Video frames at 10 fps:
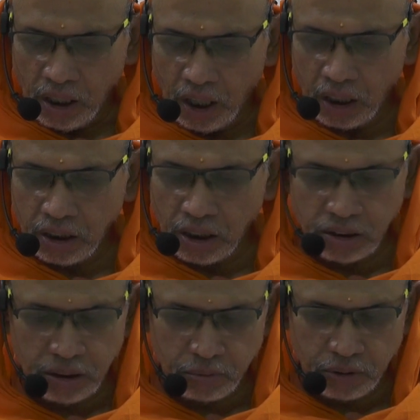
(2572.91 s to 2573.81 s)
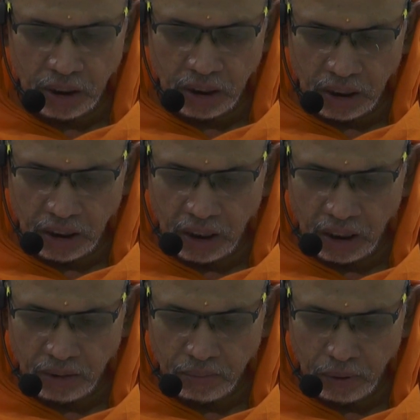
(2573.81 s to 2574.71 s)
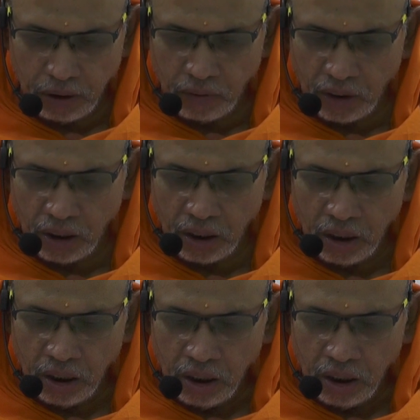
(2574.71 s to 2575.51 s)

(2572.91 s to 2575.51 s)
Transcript: all concepts are clear, but when